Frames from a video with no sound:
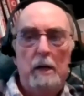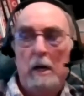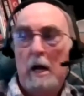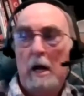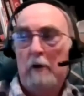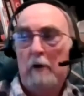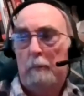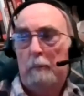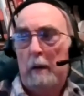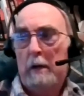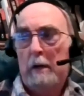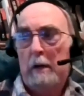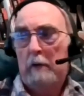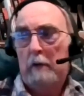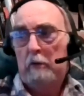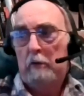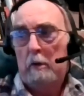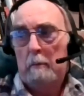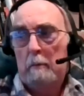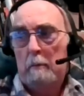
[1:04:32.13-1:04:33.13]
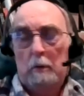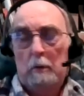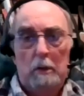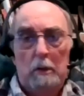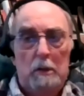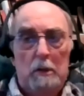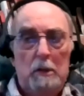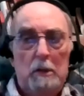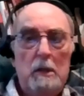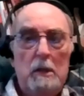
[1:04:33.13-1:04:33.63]
And I explain this in the
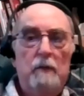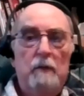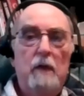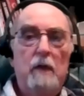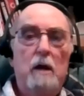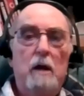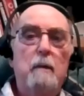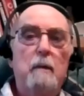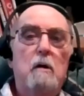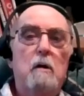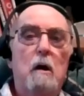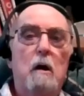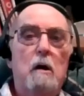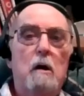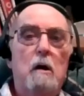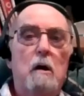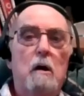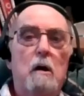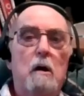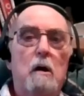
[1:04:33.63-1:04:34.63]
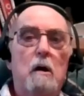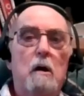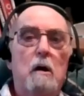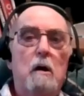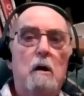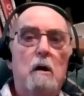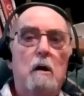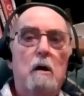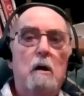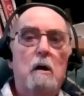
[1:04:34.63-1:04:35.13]
book. That'll make our
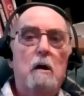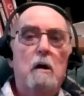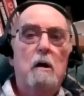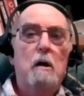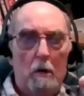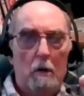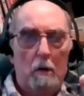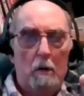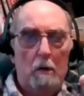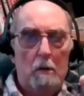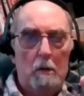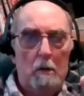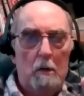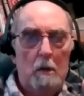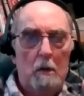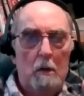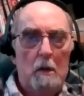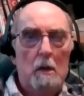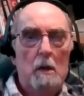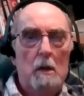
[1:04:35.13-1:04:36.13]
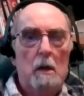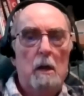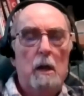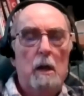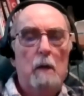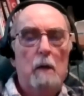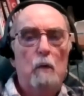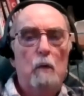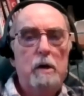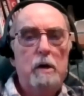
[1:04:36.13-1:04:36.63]
economy much stronger.
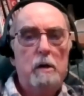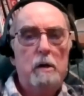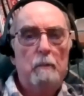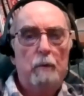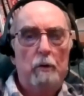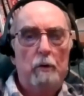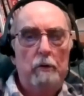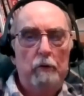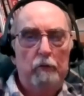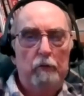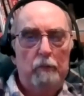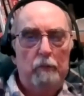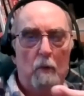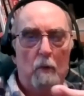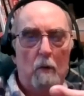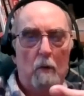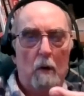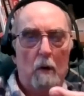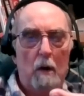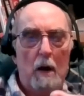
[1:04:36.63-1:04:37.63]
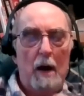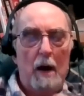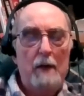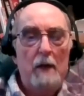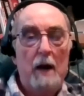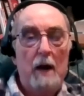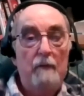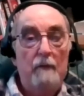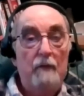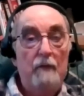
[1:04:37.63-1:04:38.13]
We can produce more.
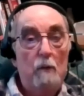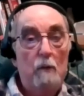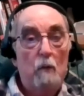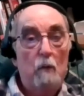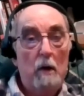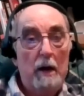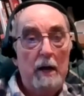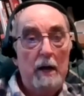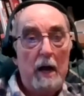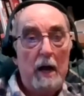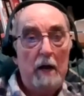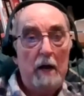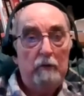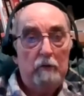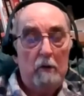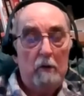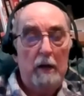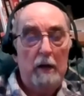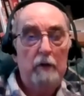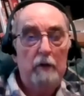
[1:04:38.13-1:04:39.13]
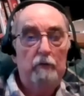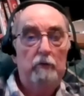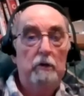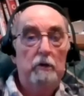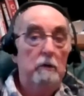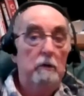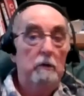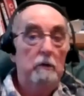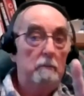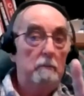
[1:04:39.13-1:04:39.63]
I think what AI is going to let us
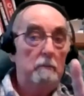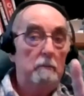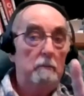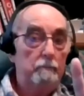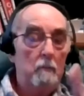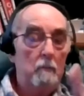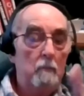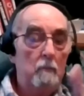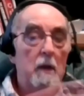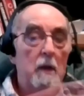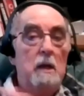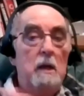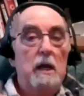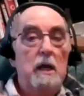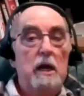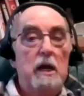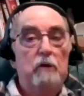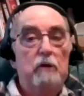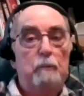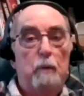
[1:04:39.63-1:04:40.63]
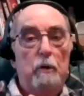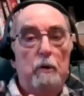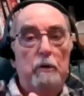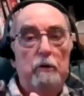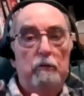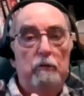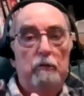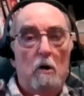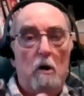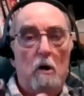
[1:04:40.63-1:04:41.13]
do is
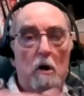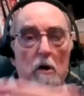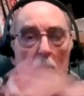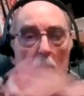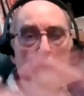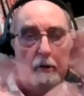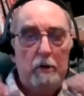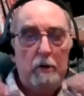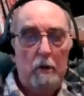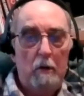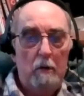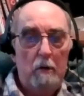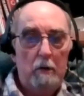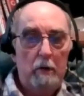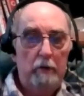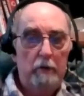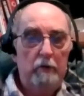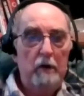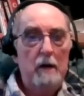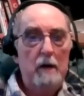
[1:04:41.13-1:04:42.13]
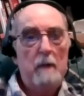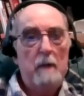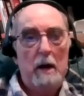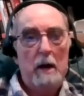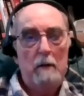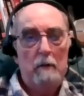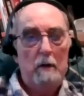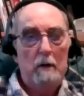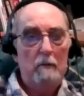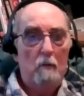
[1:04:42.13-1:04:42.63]
produce all the material goods that anybody
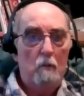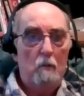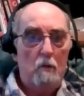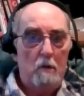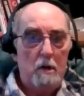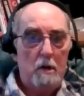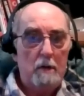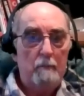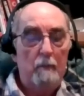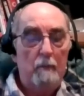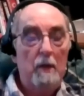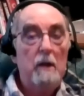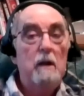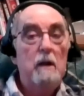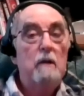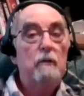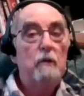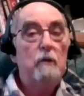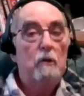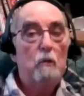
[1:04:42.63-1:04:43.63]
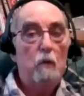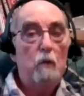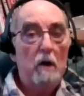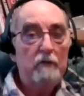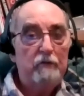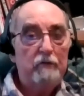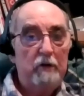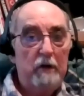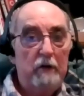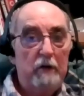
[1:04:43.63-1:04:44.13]
would ever want. The
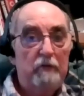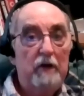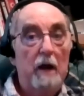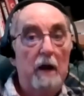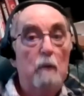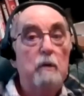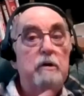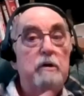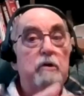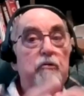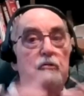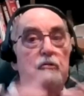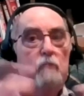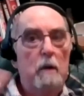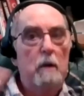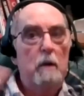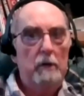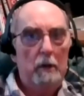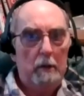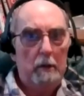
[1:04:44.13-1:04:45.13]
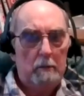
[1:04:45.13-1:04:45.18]
question is, can we distribute it?